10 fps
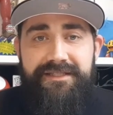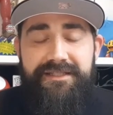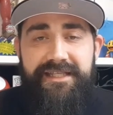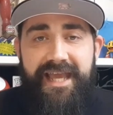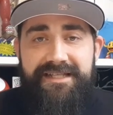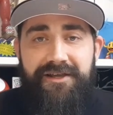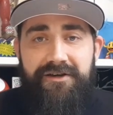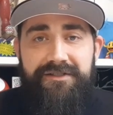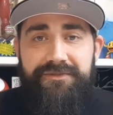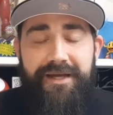
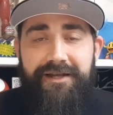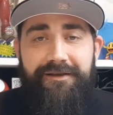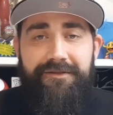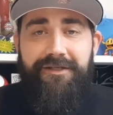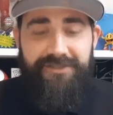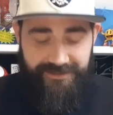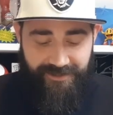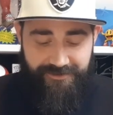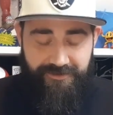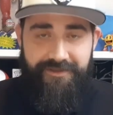DSi as well. I
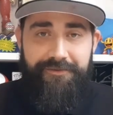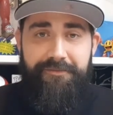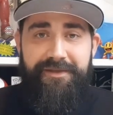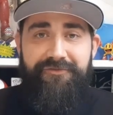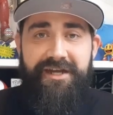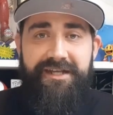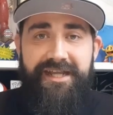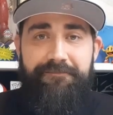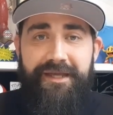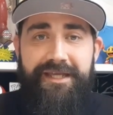thought they would be really
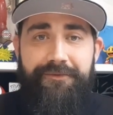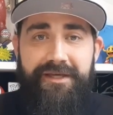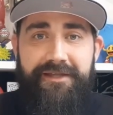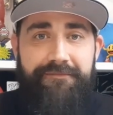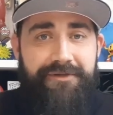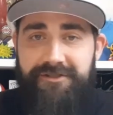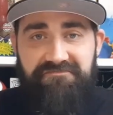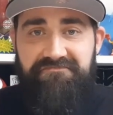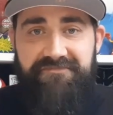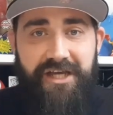nitpicky with it, but
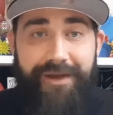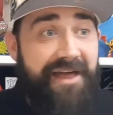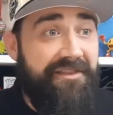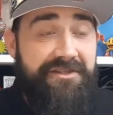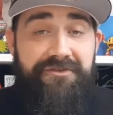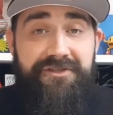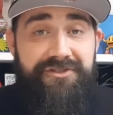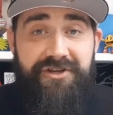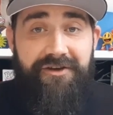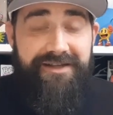no, and they took the
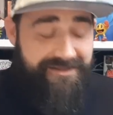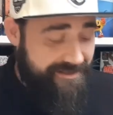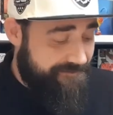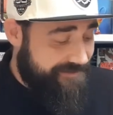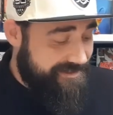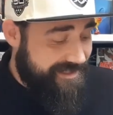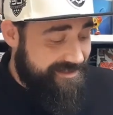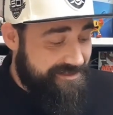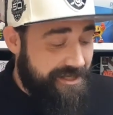controller. So fantastic.